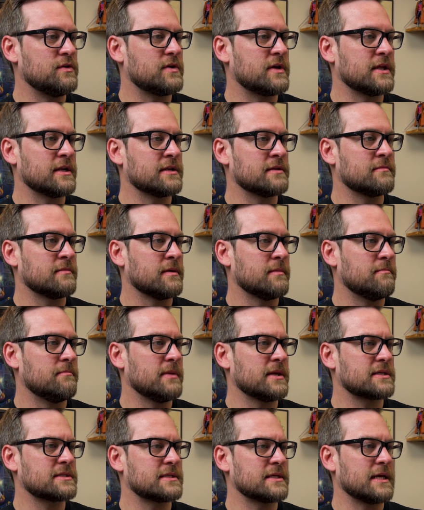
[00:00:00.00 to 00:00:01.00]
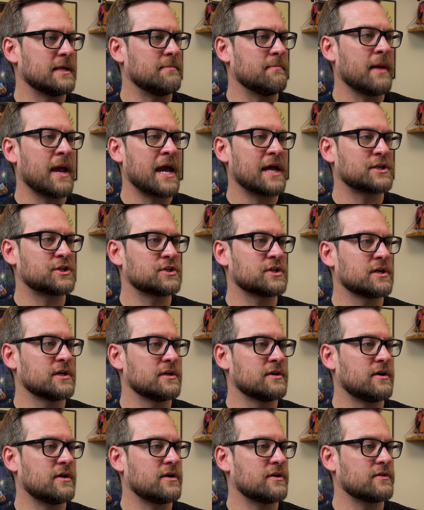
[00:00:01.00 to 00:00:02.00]
you can mix and match
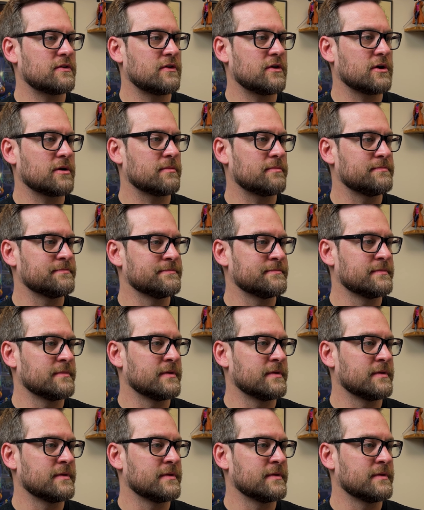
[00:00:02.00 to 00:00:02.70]
all your